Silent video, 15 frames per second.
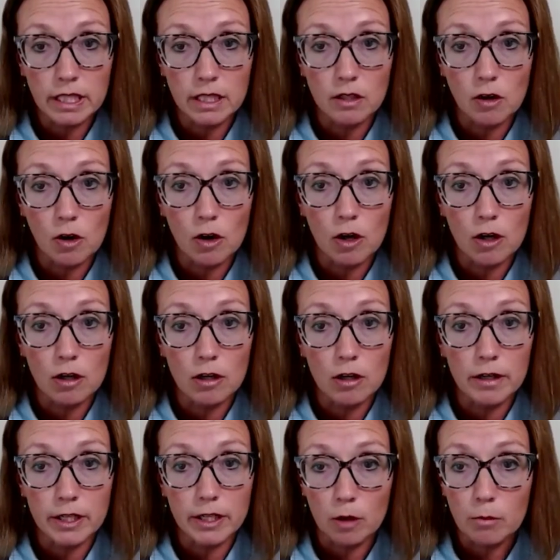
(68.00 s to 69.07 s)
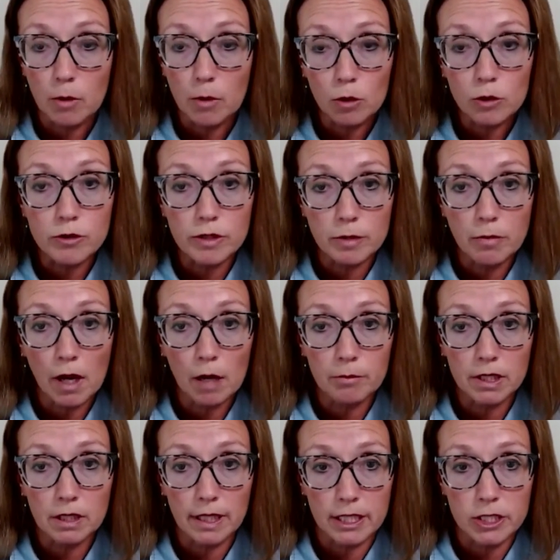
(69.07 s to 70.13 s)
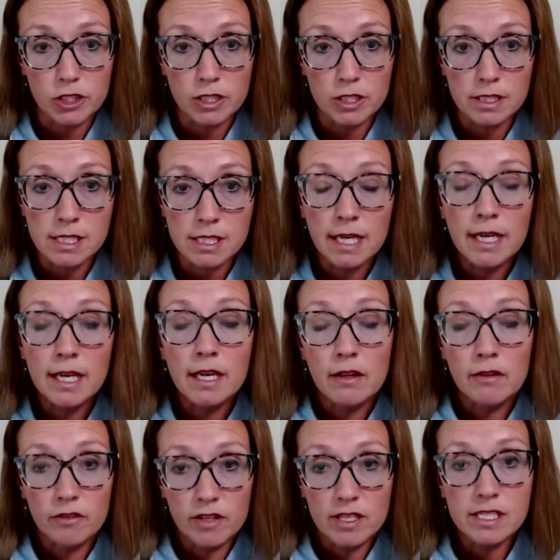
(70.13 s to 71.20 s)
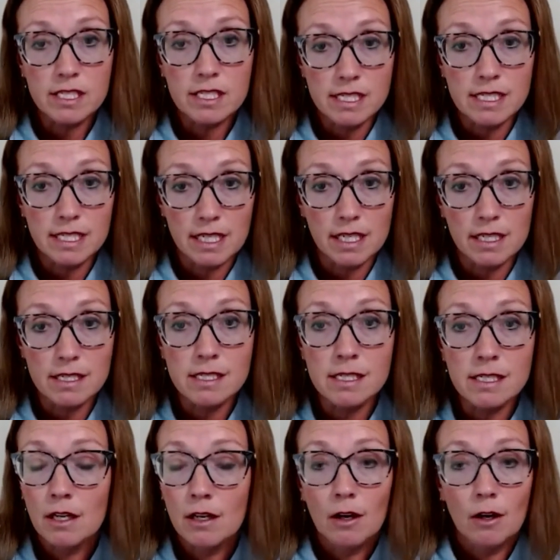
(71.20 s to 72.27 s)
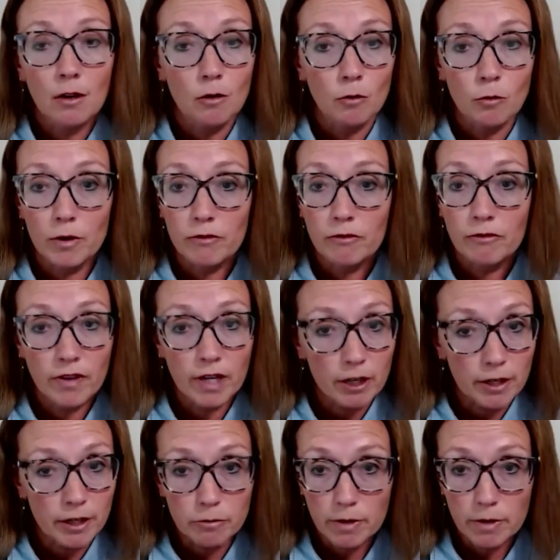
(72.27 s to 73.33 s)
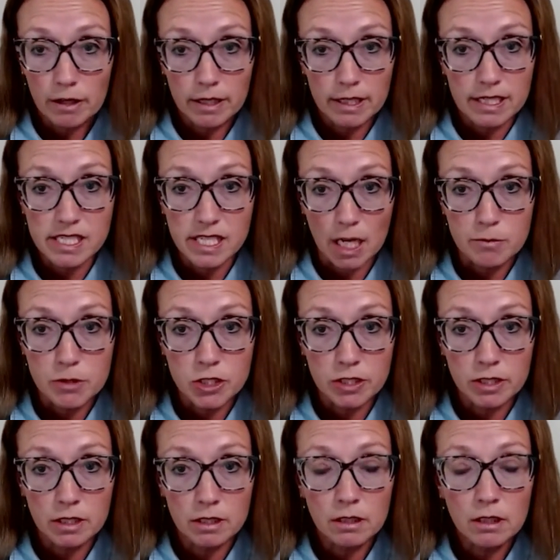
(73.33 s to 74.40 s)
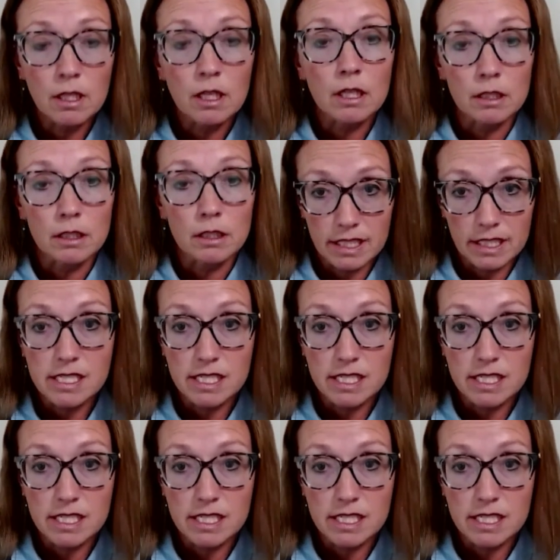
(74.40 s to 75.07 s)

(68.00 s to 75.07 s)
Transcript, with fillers: in our in our poultry populations, this disease with very rare exception, leads